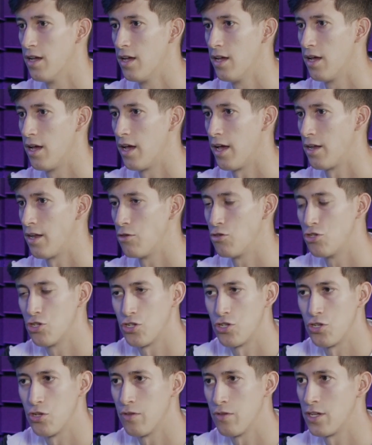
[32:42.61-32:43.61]
Yeah. And you
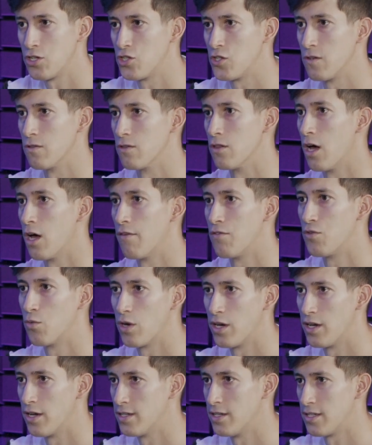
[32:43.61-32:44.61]
just knew that she loved
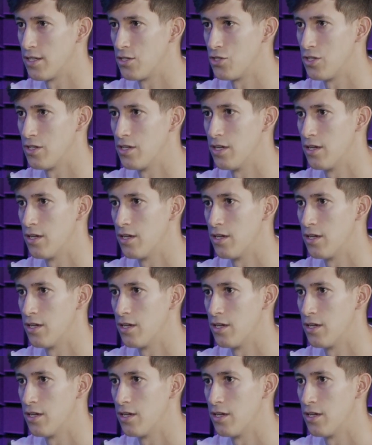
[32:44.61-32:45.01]
what it is that she